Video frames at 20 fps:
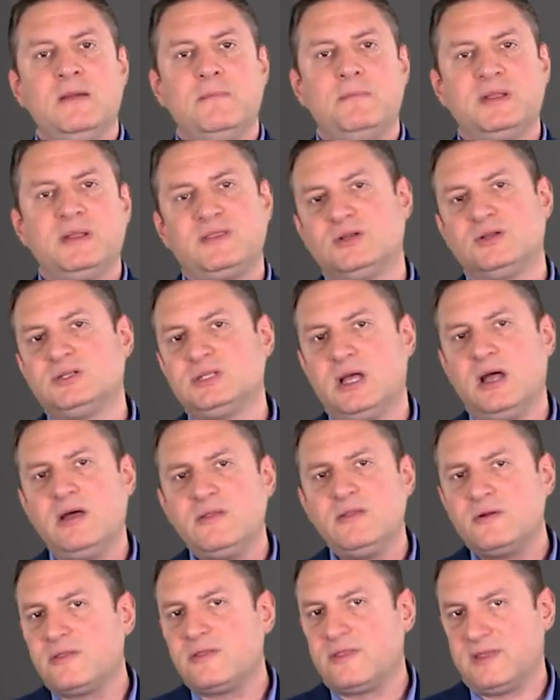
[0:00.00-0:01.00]
But there's
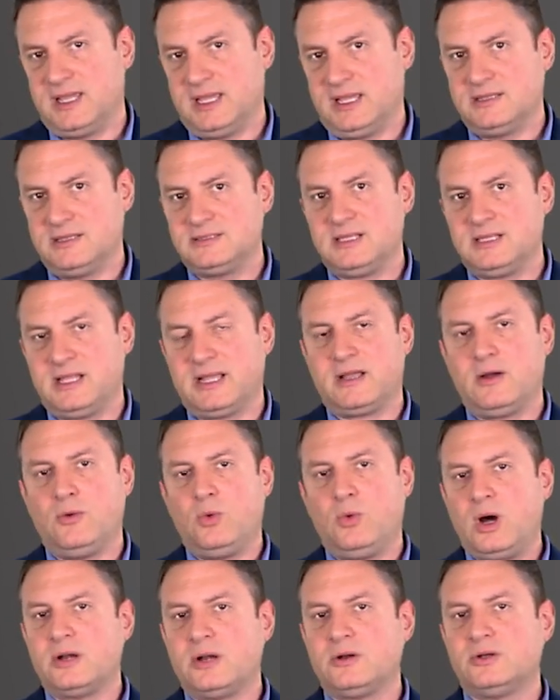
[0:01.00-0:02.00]
other things like a
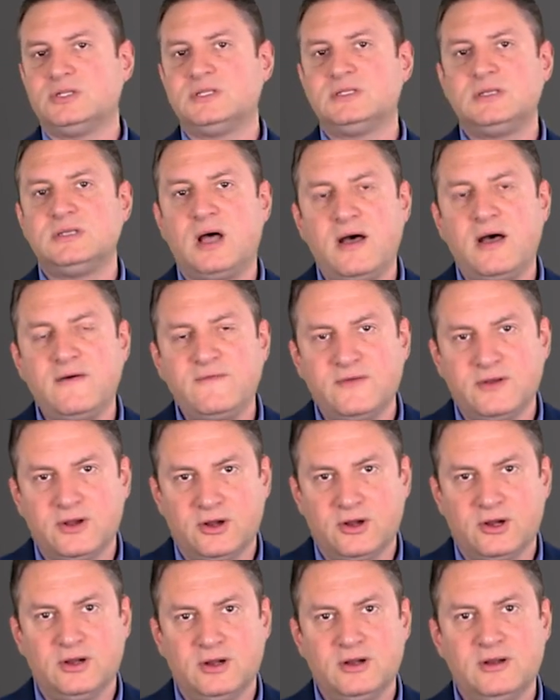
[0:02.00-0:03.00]
water
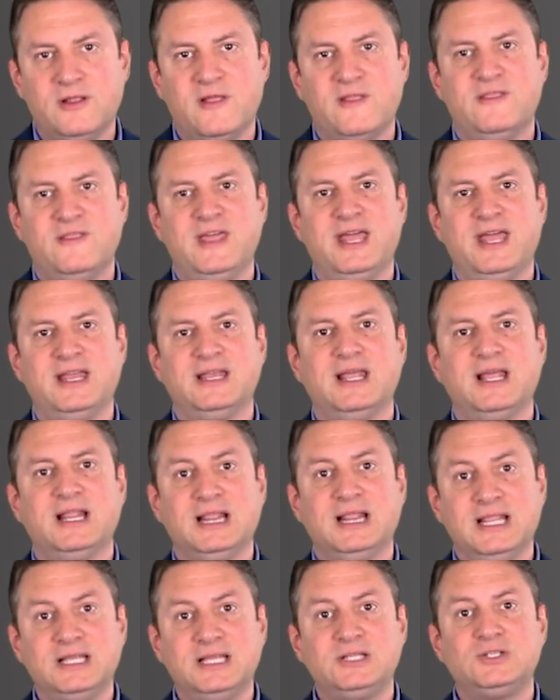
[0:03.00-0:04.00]
softener that
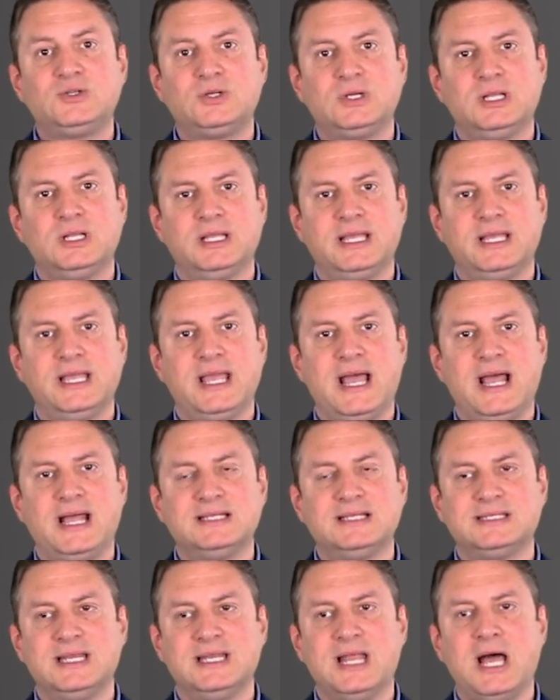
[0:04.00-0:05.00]
literally
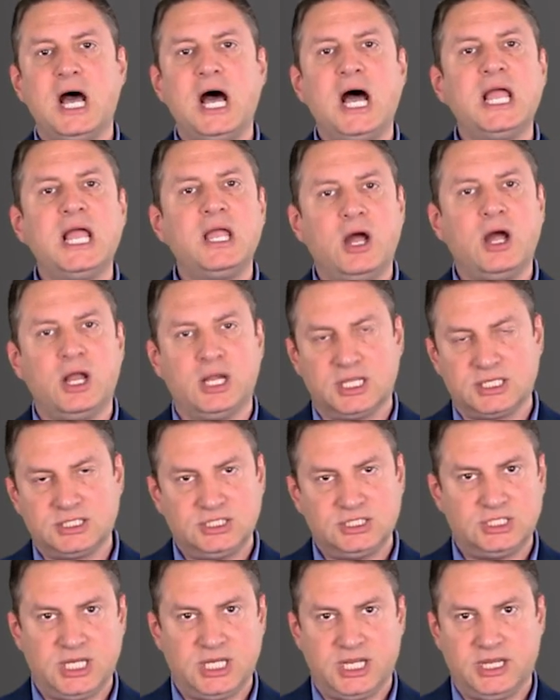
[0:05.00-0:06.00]
has an ion
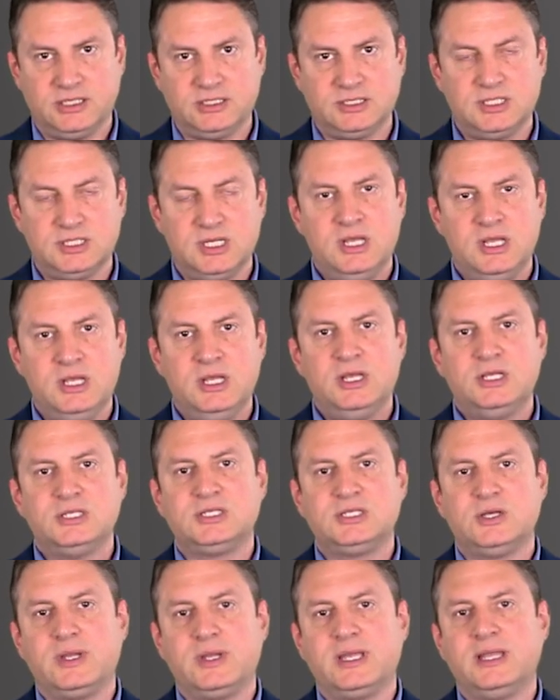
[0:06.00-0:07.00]
exchange.
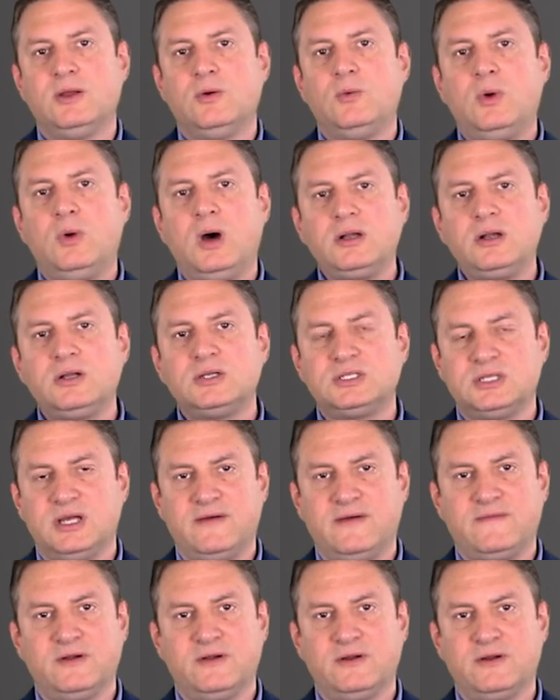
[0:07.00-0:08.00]
So in a water
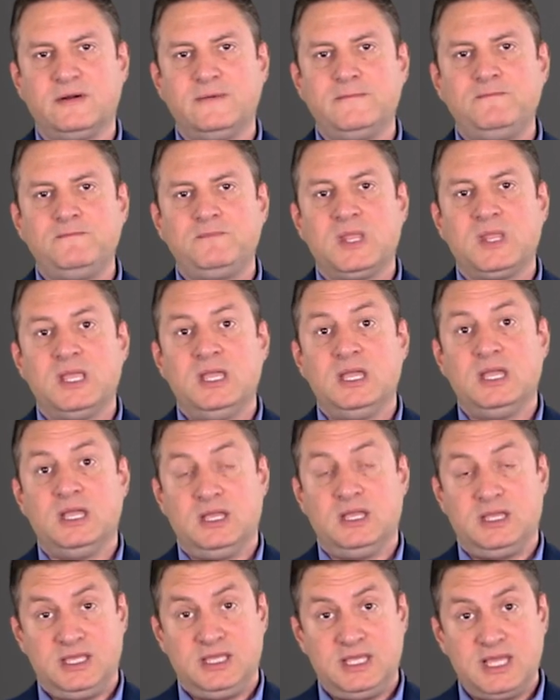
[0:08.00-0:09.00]
softener,
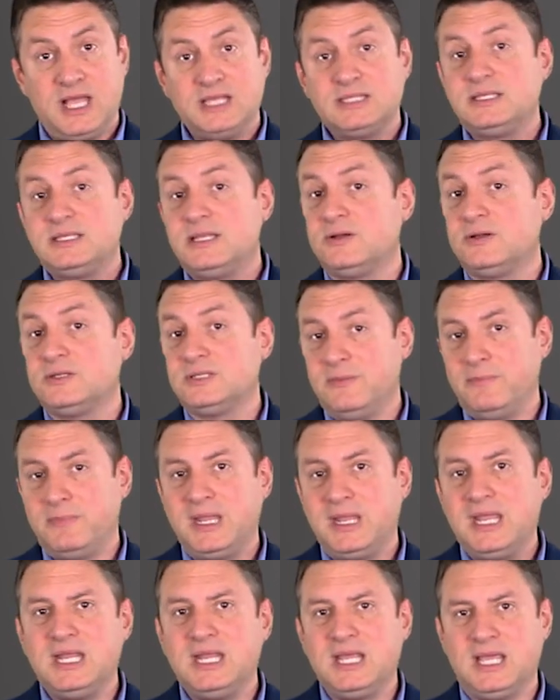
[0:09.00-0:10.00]
yes, there's a
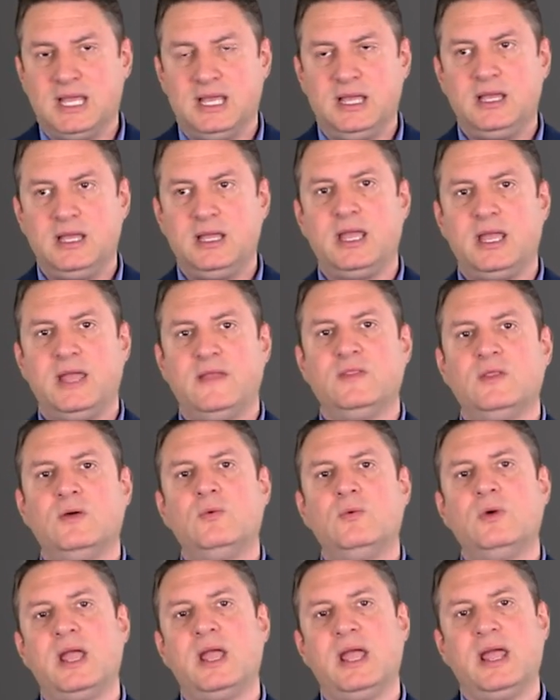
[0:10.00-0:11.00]
media and
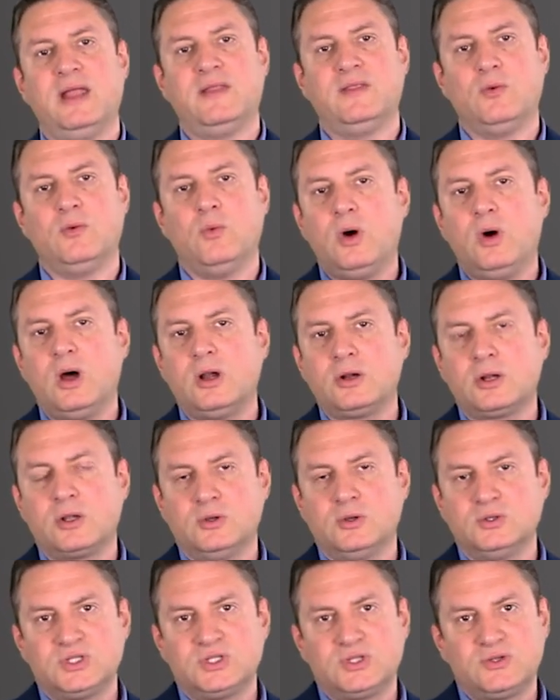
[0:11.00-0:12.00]
the water
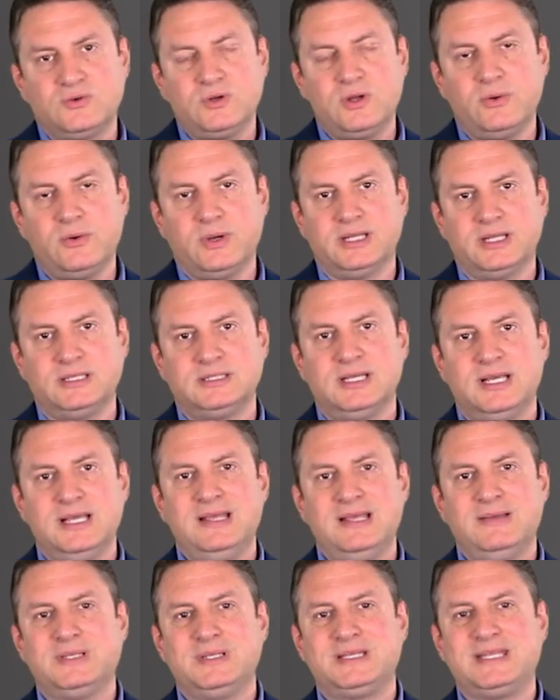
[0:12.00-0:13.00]
goes through it,
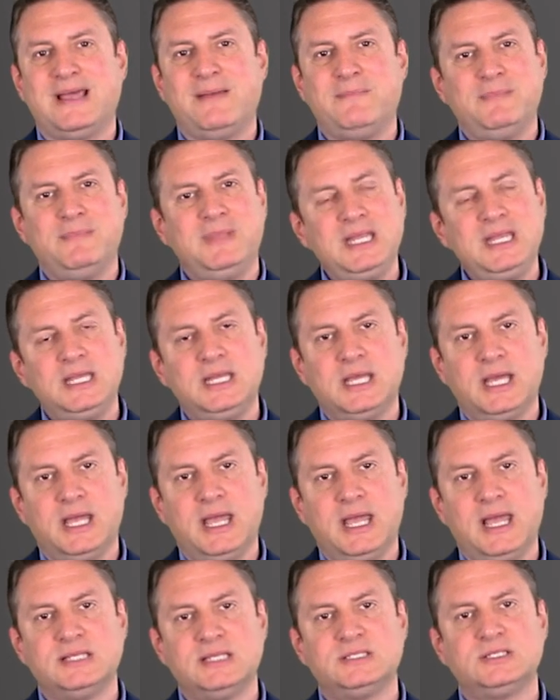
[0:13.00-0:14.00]
but that media
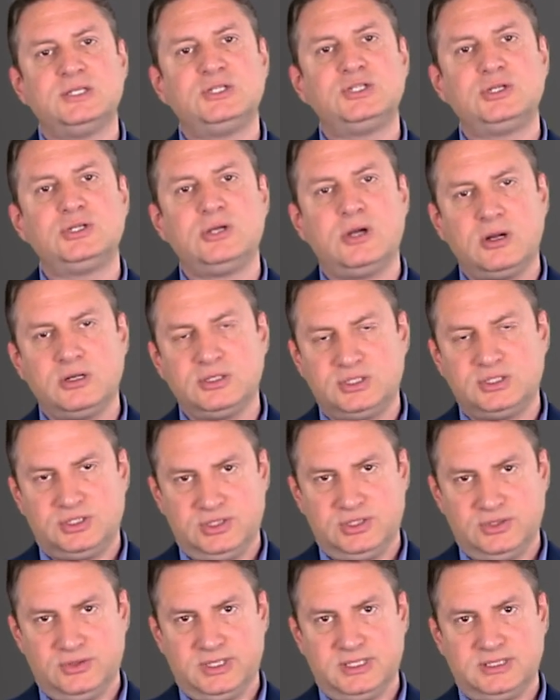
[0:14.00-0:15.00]
has a charge
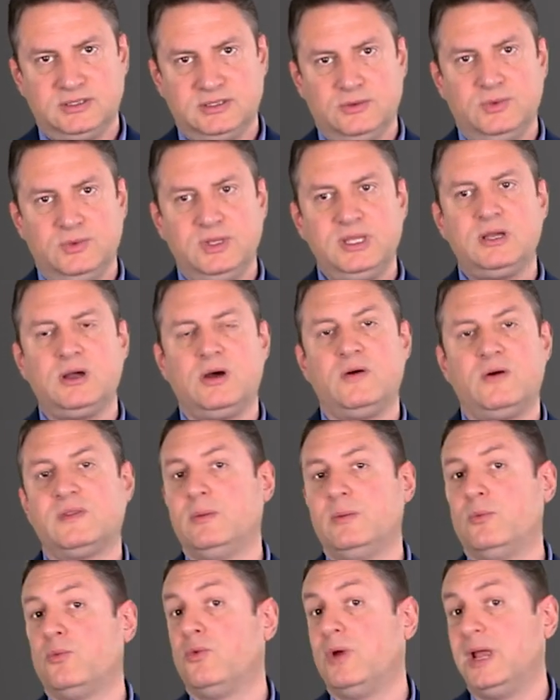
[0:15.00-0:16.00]
to it. We call
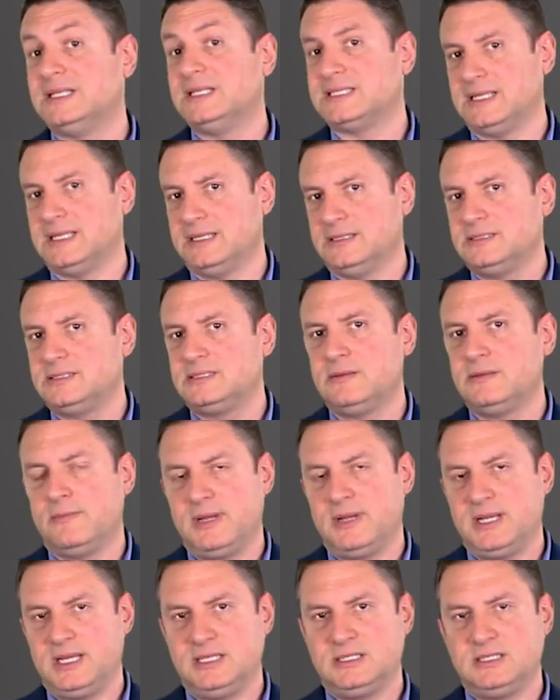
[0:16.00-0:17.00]
them resins
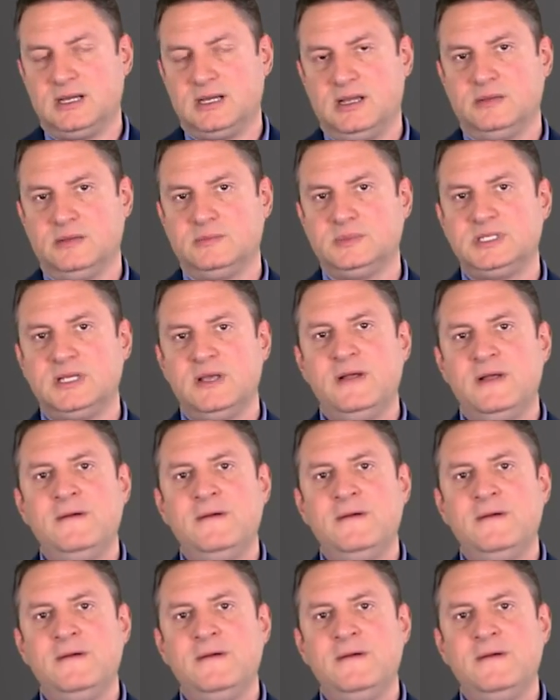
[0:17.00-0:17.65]
many times.